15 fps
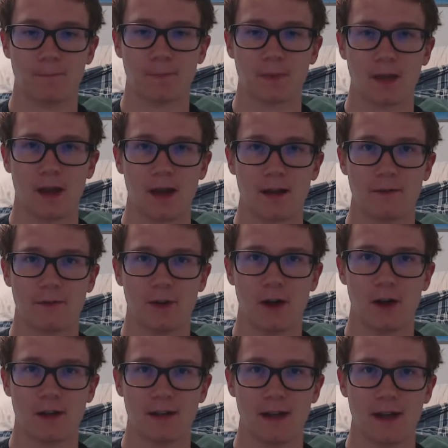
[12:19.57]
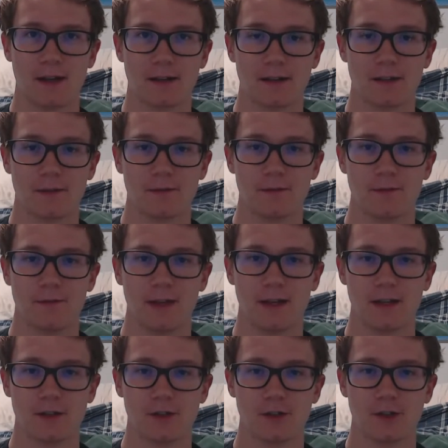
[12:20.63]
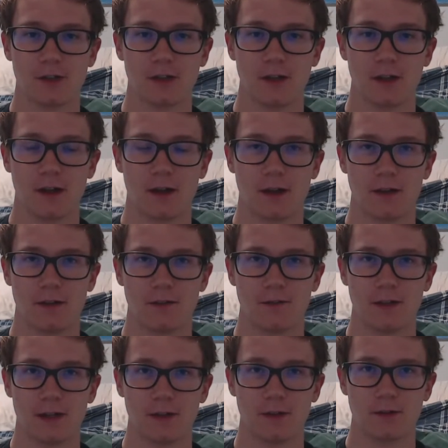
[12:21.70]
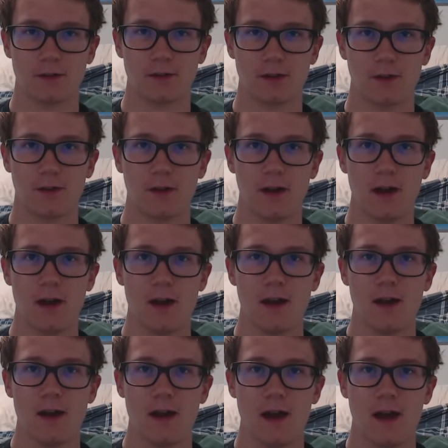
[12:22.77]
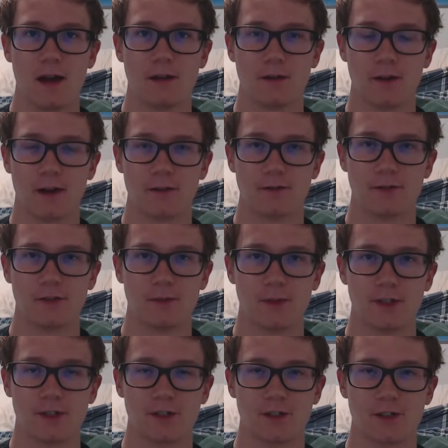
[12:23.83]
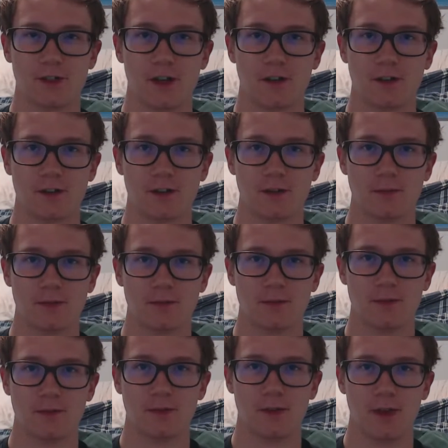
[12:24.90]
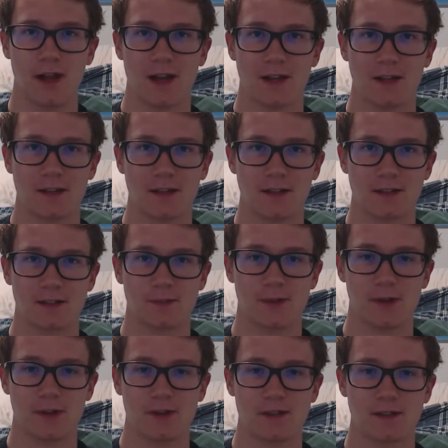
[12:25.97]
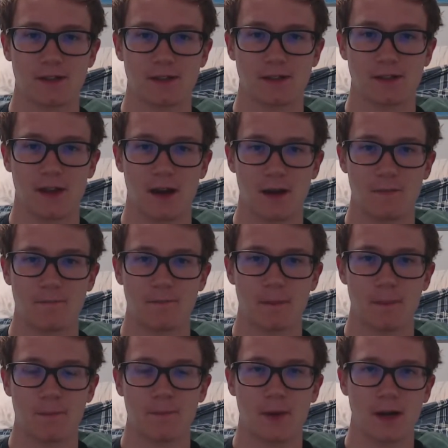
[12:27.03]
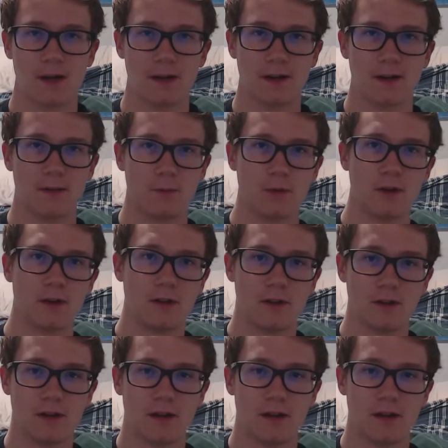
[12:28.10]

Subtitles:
have not yet finished the video, so I don't have too much to share in terms of the full editing experience at this time, but it will